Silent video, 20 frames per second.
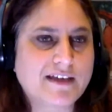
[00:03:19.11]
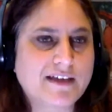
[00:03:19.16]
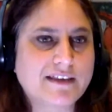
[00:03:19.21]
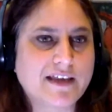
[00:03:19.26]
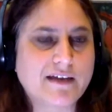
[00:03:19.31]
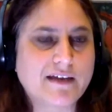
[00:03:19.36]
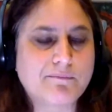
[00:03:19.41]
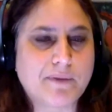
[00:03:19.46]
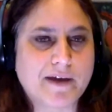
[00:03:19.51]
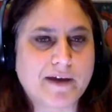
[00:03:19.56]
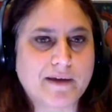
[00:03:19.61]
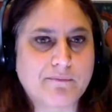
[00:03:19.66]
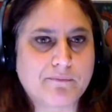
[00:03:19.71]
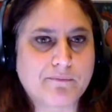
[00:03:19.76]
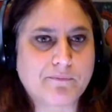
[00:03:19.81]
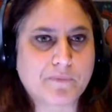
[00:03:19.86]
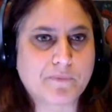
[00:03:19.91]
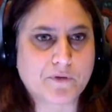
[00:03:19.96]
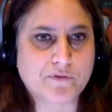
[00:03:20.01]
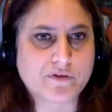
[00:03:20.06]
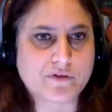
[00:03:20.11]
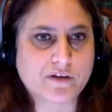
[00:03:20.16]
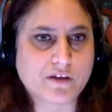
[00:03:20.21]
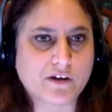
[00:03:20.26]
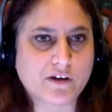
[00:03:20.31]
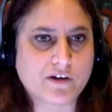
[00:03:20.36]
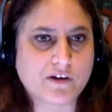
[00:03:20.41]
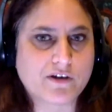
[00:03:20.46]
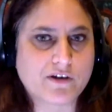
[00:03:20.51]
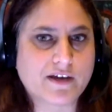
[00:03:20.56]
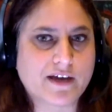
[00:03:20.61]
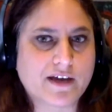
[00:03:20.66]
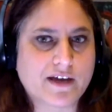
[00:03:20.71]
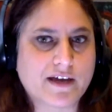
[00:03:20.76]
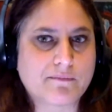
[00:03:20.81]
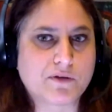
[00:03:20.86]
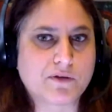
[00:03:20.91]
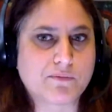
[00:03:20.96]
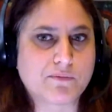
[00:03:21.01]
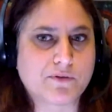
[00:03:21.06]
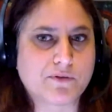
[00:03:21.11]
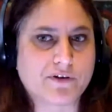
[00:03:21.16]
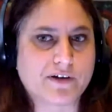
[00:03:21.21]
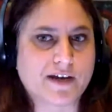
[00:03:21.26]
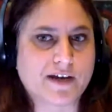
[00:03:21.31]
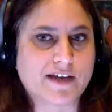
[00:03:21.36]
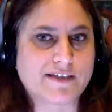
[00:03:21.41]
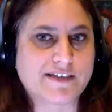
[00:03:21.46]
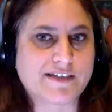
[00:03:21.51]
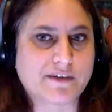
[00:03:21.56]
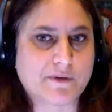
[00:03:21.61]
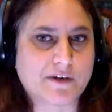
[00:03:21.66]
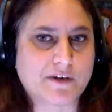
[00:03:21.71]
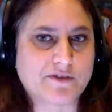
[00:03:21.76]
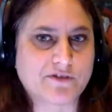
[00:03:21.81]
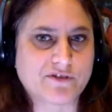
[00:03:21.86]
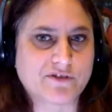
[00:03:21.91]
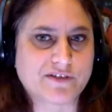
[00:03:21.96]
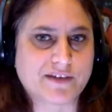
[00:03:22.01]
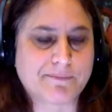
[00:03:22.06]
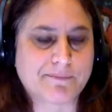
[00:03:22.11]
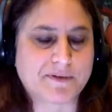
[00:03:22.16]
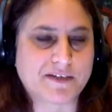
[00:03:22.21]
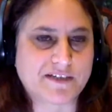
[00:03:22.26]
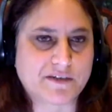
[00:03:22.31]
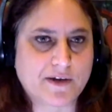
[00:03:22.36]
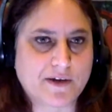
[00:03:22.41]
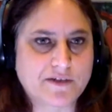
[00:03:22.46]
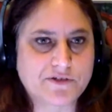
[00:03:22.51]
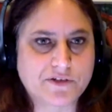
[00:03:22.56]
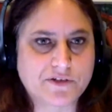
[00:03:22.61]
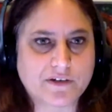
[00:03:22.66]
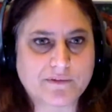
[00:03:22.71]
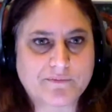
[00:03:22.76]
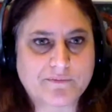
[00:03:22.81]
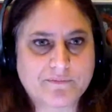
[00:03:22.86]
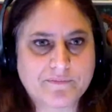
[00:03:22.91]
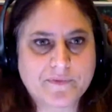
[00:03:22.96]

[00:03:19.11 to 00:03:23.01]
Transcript: led by both Clark and Milburn as director and deputy director.